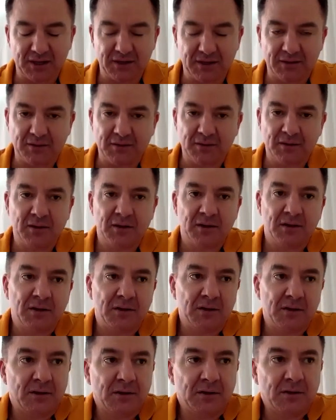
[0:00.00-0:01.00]
And
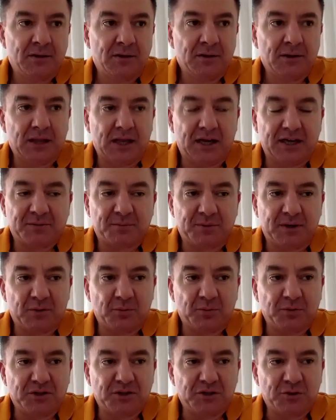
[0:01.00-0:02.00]
last
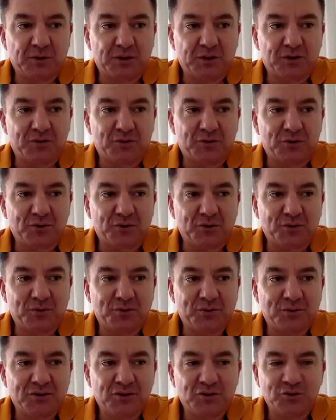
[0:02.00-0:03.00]
month, we just went
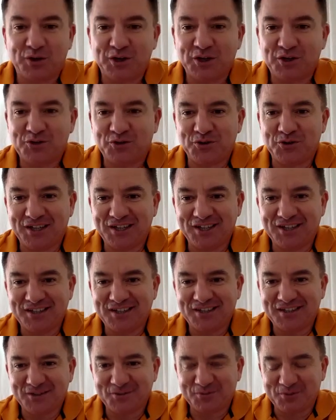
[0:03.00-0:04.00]
through 22
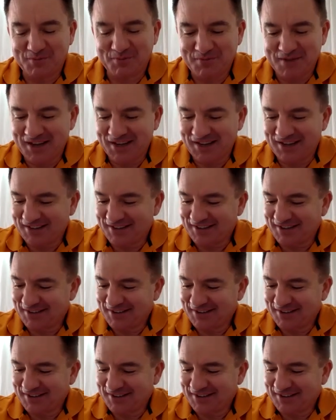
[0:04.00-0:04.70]
years since we met,